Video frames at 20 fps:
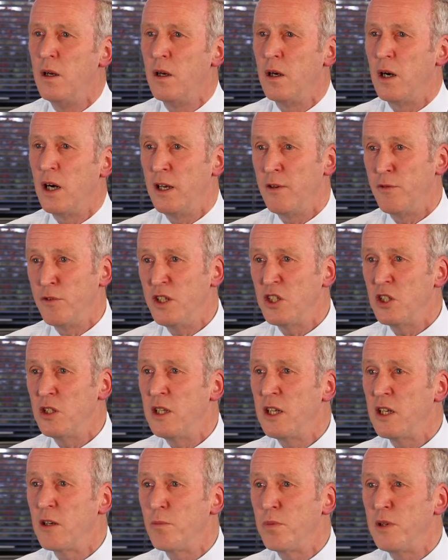I have recently
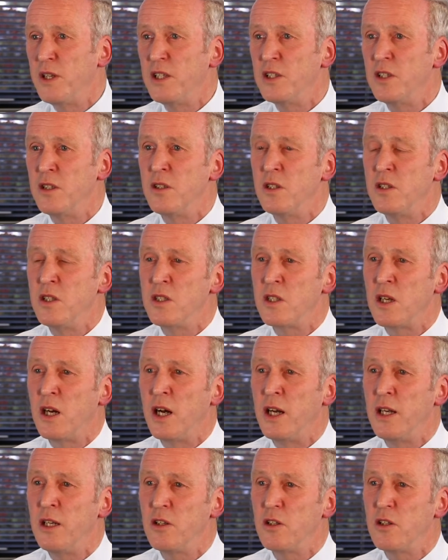completed the design,